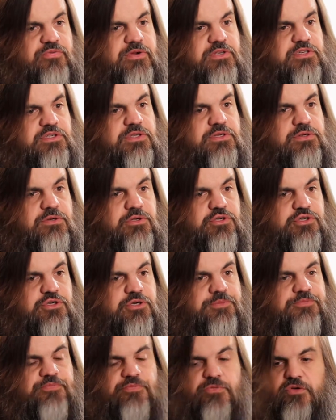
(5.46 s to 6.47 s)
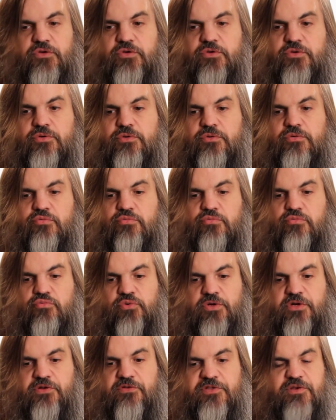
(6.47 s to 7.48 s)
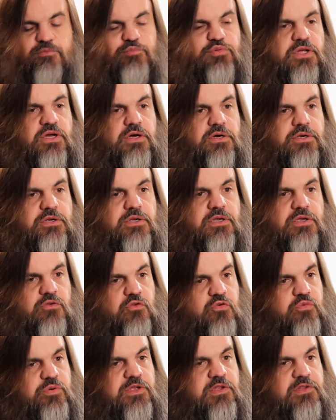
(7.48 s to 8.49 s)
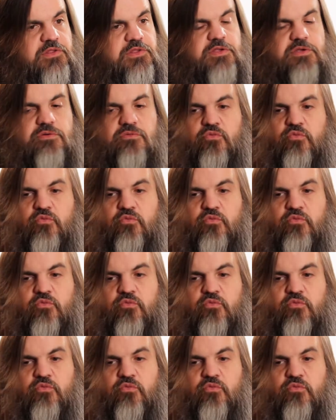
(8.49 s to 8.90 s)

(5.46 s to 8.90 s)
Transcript: in French literature who runs a blog and tweets